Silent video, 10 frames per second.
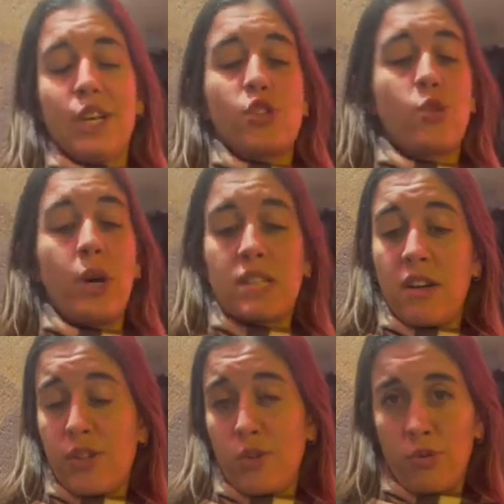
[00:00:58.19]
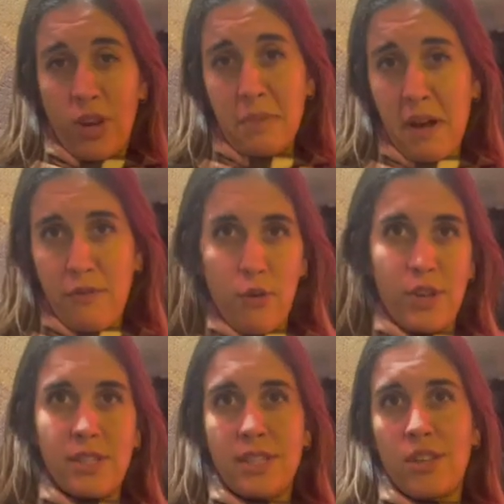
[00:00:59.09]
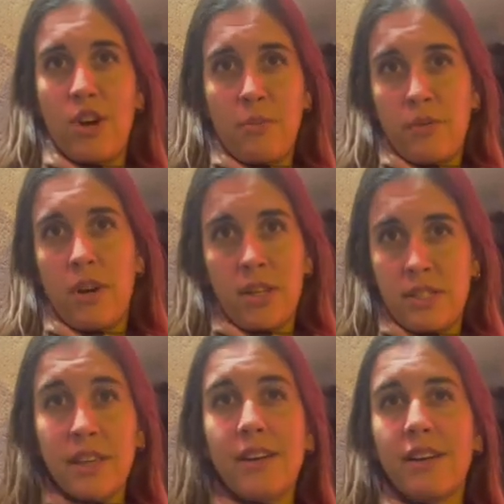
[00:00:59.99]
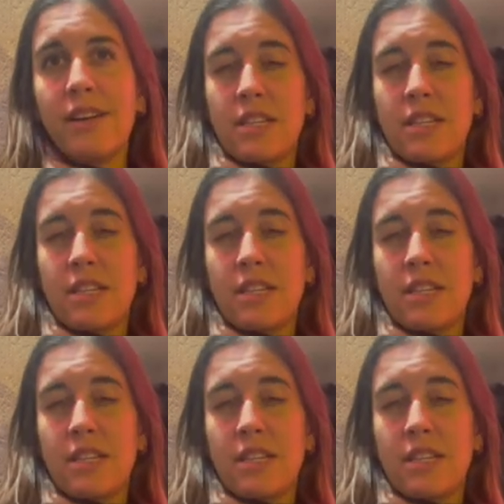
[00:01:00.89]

So I started to train my voice as an opera singer.